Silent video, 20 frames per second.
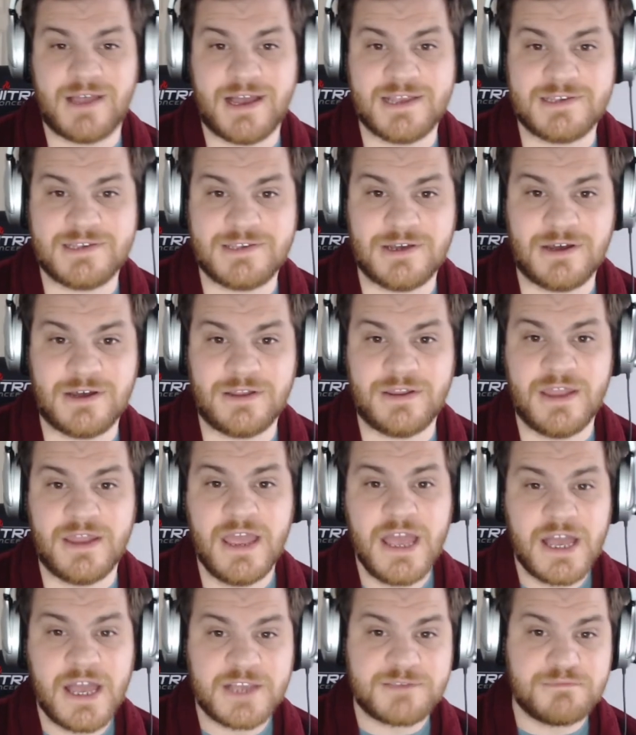on
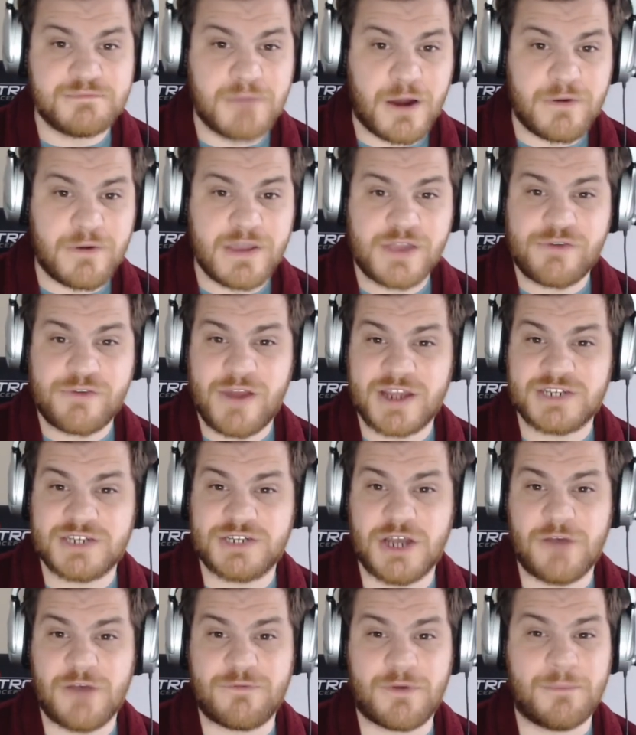as Murray crashed
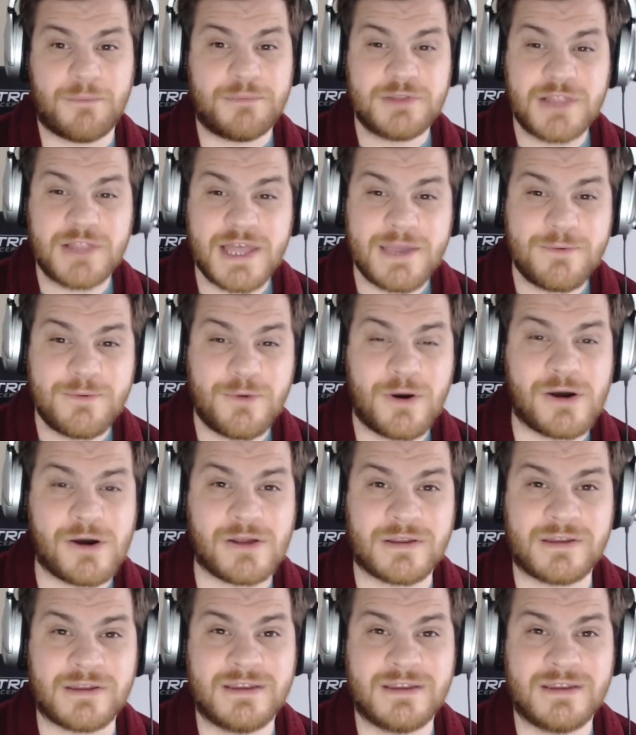over on play one